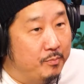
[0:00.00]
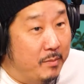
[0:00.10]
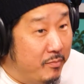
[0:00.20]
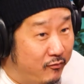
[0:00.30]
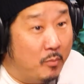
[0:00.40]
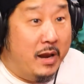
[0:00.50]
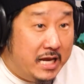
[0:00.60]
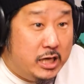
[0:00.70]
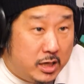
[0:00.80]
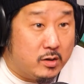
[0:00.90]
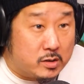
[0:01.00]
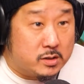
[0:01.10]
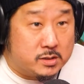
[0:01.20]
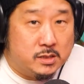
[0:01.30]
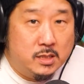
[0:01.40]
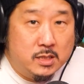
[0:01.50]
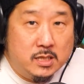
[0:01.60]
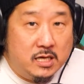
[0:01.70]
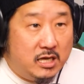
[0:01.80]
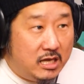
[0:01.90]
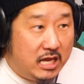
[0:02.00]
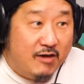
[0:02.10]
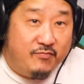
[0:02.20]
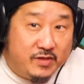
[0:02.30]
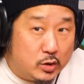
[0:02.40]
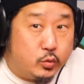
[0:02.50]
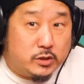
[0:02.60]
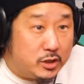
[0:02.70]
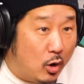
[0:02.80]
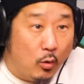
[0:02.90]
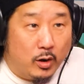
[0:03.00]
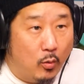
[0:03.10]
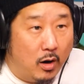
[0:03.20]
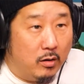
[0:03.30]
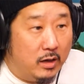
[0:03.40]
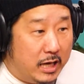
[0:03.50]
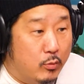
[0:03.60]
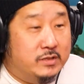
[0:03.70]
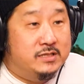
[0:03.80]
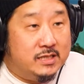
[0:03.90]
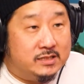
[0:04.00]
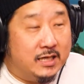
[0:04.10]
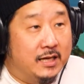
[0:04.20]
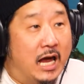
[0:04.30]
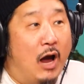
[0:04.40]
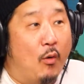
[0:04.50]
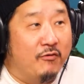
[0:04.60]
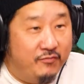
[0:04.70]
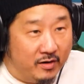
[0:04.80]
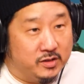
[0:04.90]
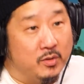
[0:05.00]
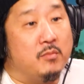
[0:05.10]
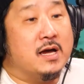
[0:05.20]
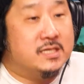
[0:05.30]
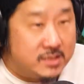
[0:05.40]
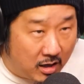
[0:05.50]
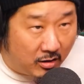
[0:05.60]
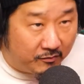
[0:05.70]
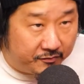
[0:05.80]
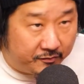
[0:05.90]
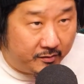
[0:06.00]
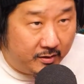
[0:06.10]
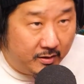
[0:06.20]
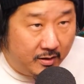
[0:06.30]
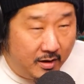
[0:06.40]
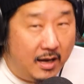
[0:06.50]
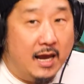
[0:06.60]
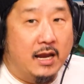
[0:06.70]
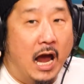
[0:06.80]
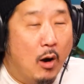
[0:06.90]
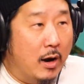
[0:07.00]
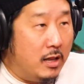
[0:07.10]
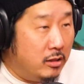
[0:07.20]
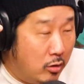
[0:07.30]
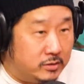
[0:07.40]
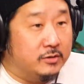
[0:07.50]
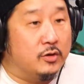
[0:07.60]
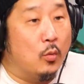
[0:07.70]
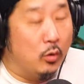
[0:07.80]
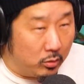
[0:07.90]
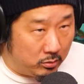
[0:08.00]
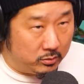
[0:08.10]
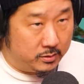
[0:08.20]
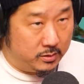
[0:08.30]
But for many years, if this wasn't going well, it would dictate how I felt about myself and how I looked at the world.